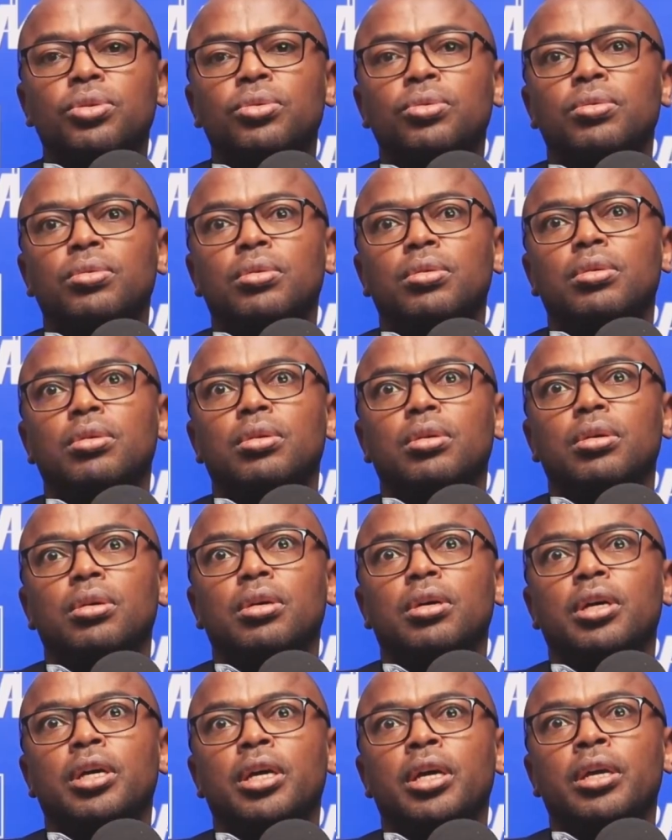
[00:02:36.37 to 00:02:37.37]
so
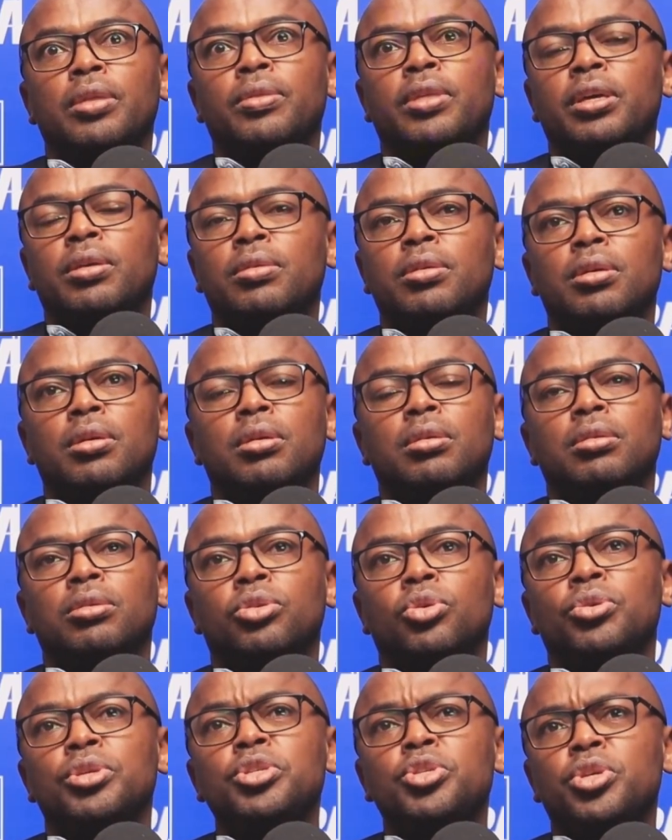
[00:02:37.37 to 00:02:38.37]

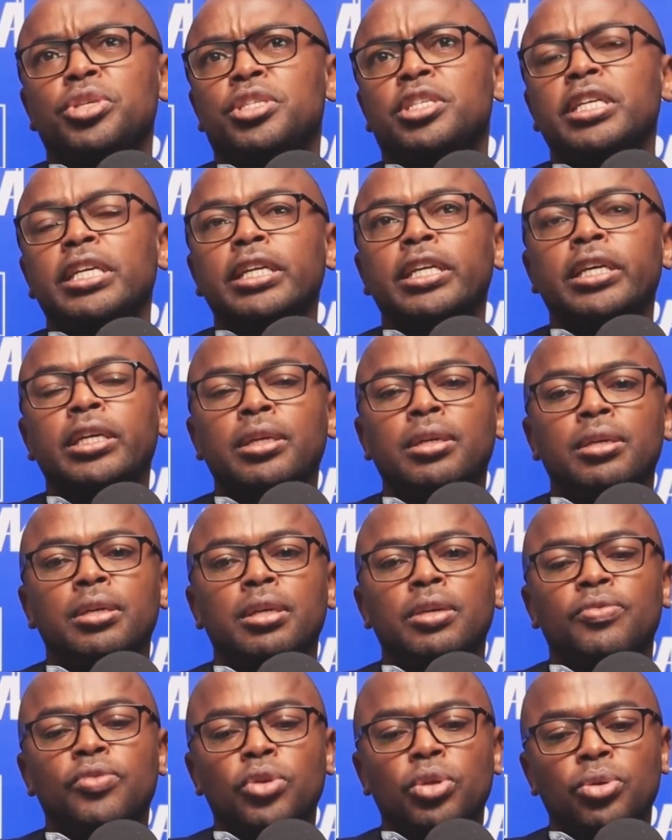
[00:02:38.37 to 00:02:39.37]
interestingly,
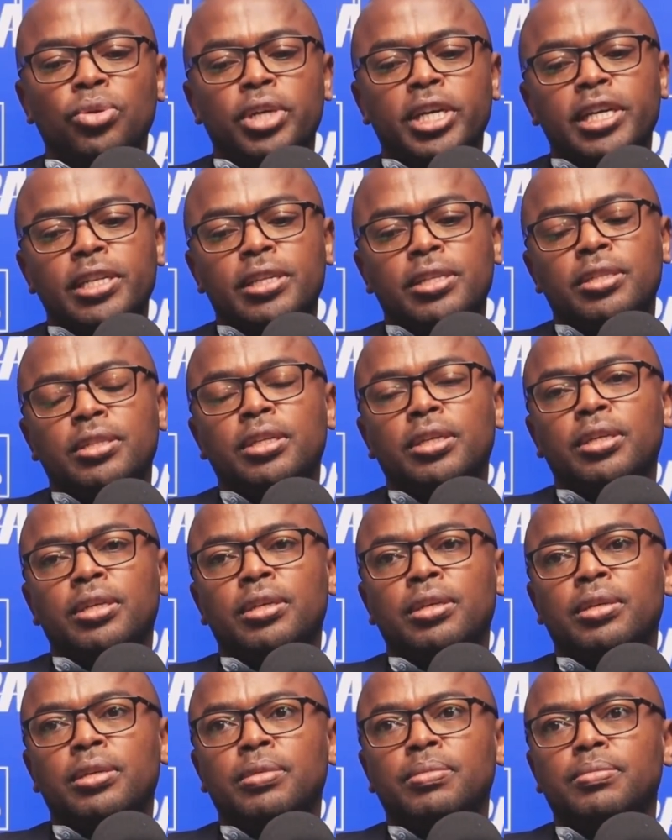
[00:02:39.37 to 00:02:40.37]
if you look at
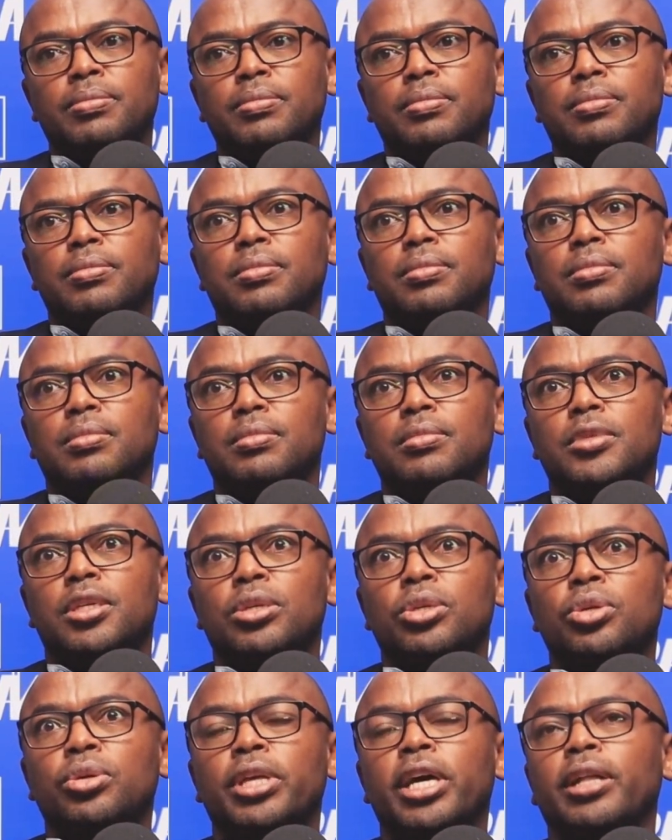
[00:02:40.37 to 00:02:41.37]
the
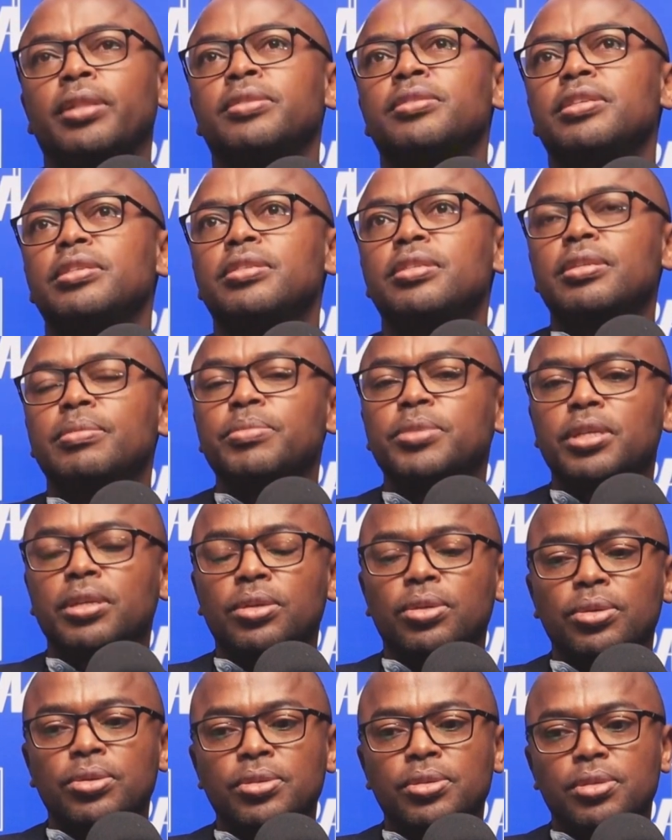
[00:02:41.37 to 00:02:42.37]
health systems
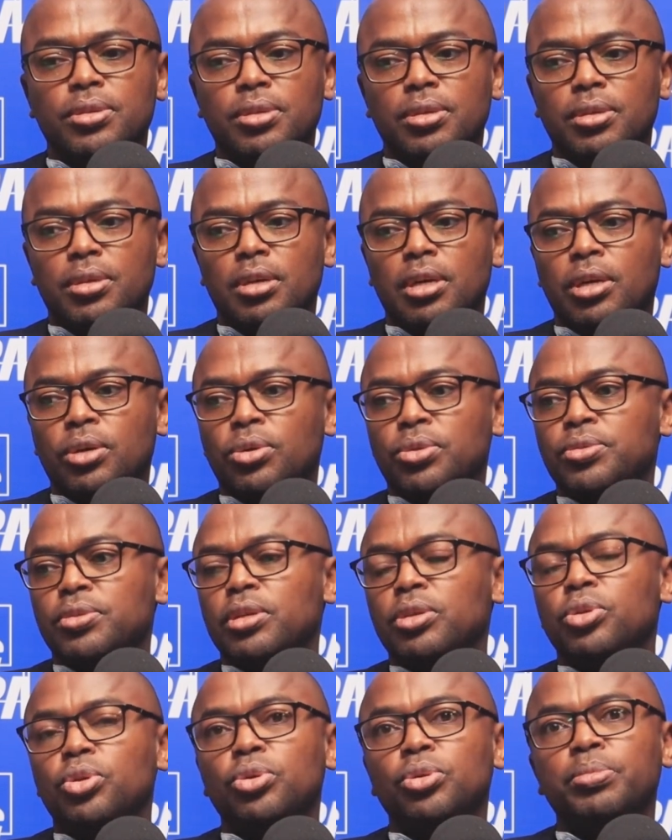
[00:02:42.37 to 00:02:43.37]
across
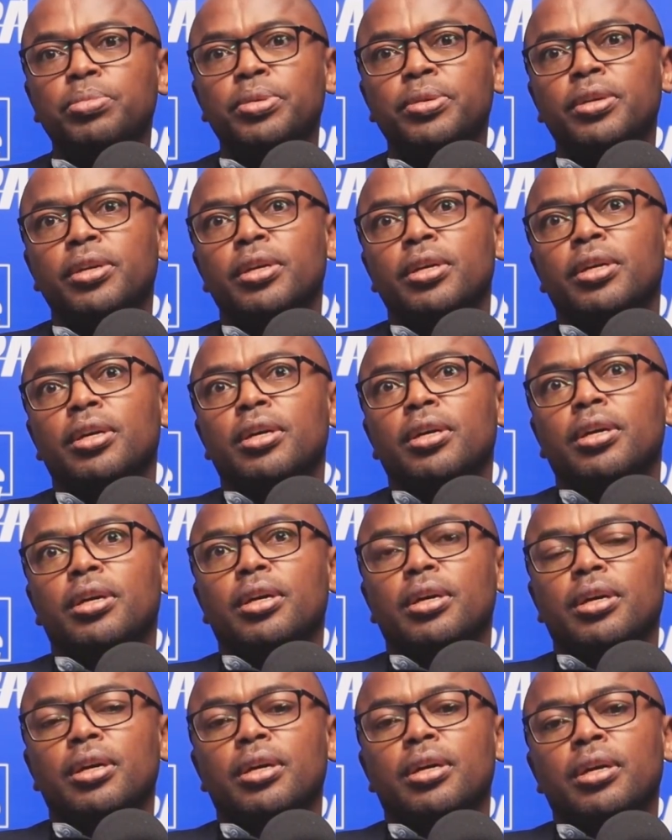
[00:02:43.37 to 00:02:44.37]
the globe,
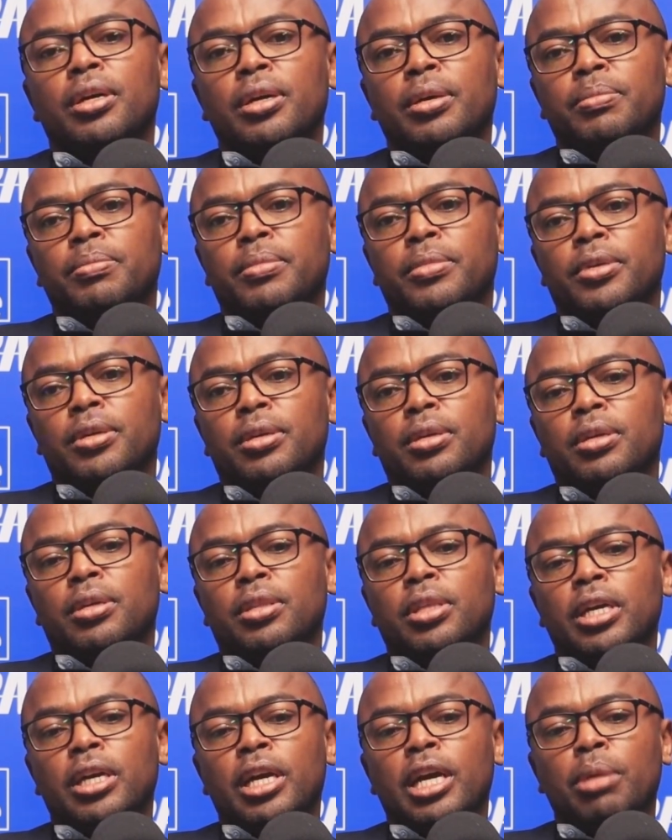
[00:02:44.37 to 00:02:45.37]

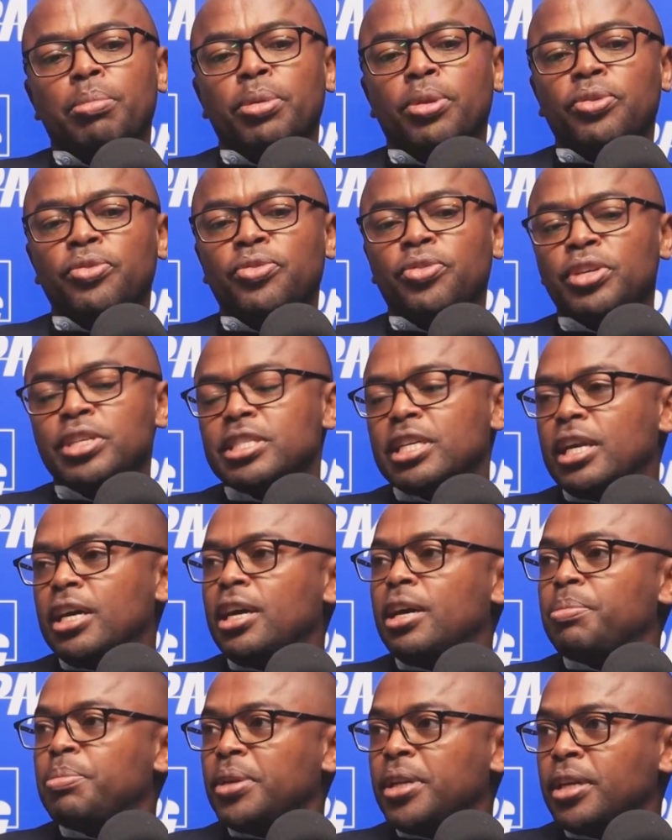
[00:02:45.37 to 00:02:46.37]
there are a couple of things
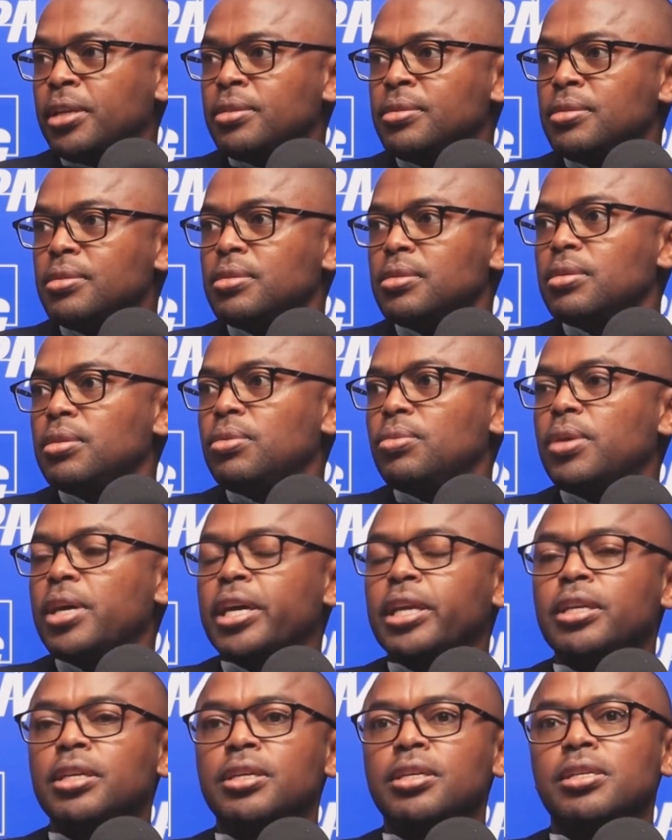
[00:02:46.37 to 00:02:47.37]
that are happening.
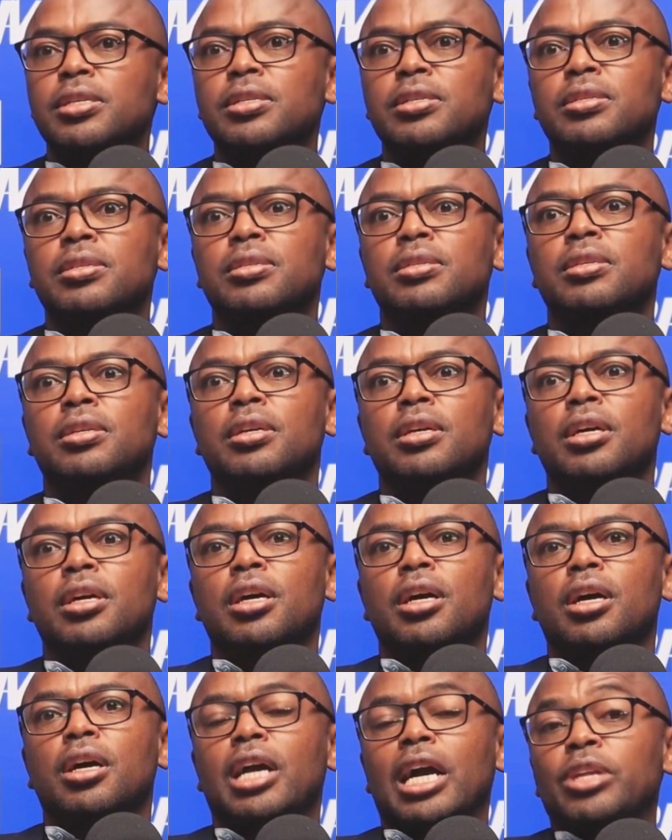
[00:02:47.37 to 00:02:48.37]
One is
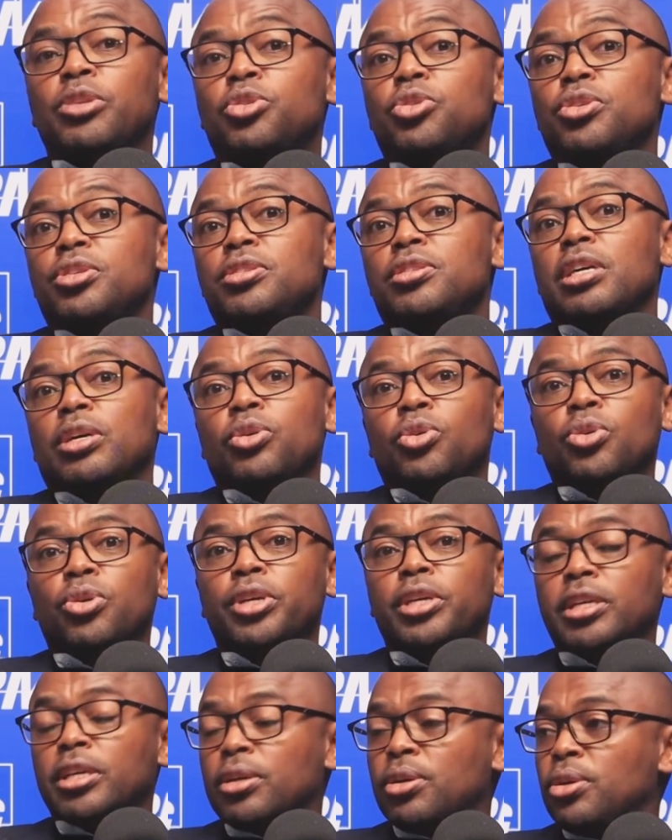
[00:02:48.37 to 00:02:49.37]
countries are
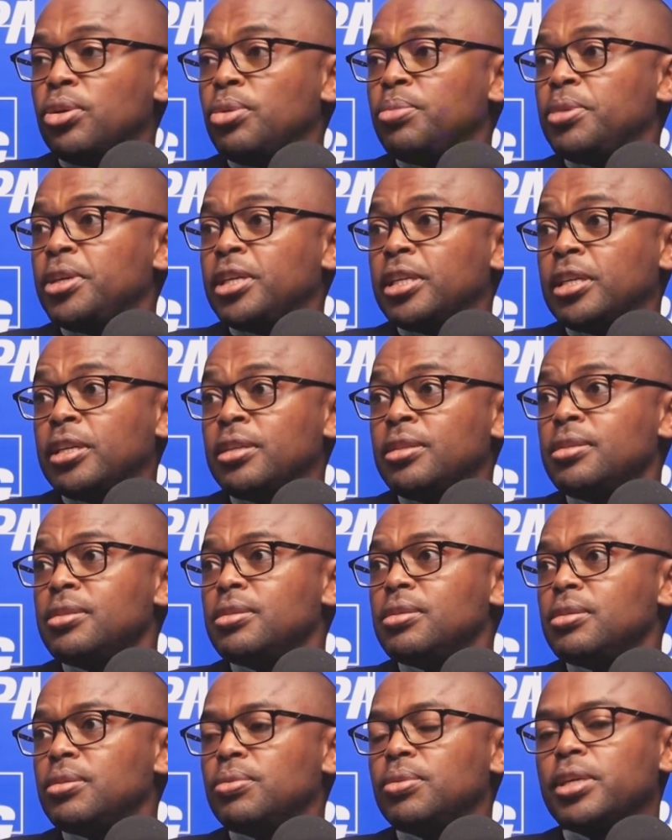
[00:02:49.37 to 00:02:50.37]
growing economically.
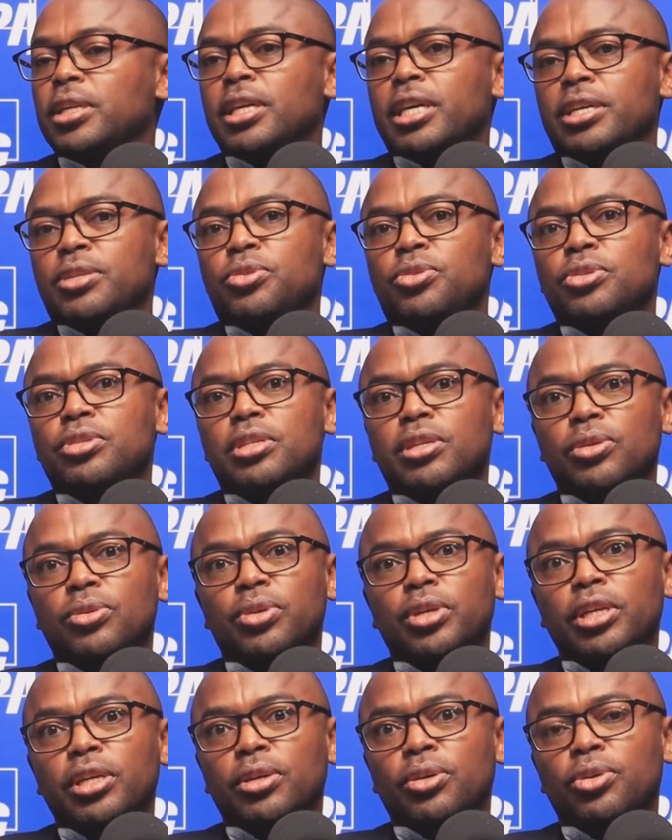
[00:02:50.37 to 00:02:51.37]
When countries are
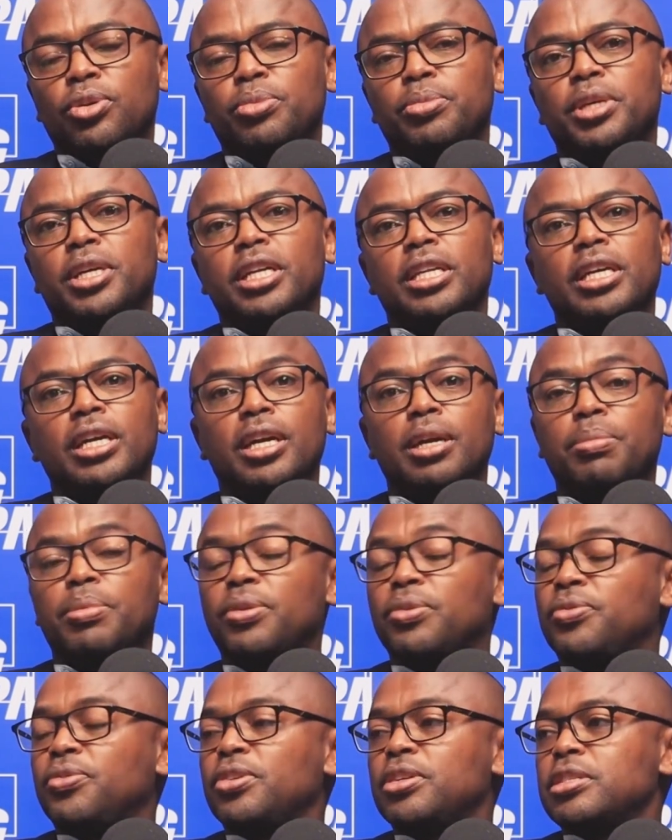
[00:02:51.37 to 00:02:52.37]
growing economically, a
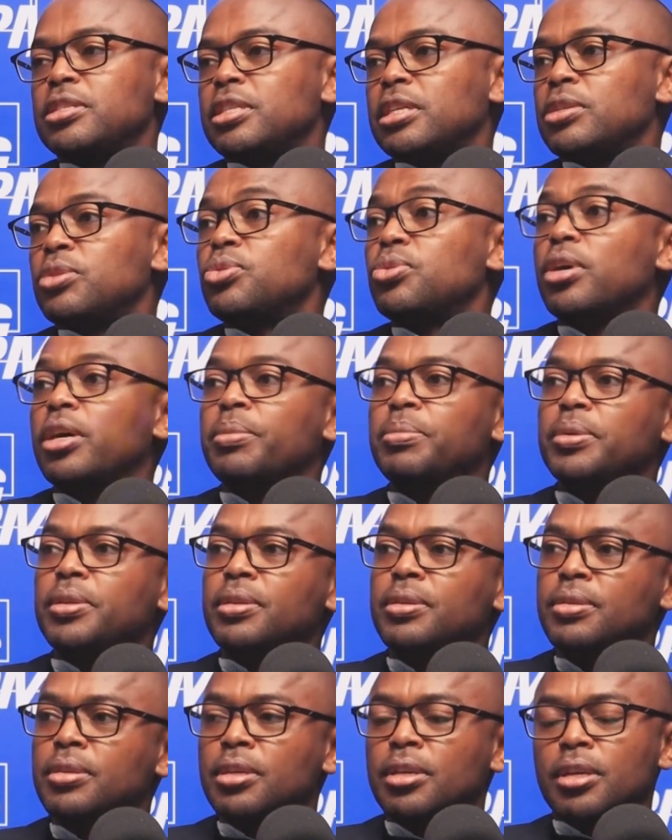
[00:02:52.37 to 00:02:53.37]
couple of things tend to
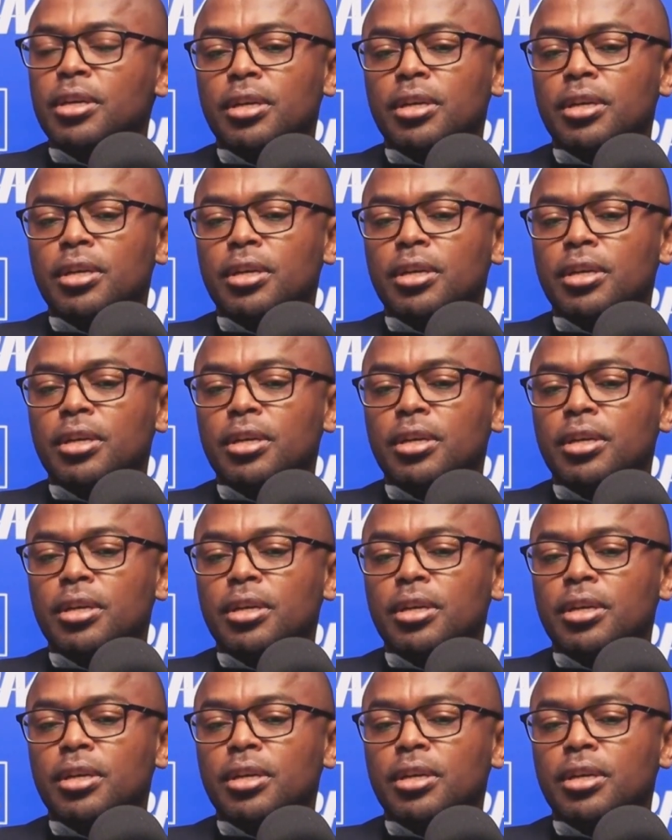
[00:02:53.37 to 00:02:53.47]
happen.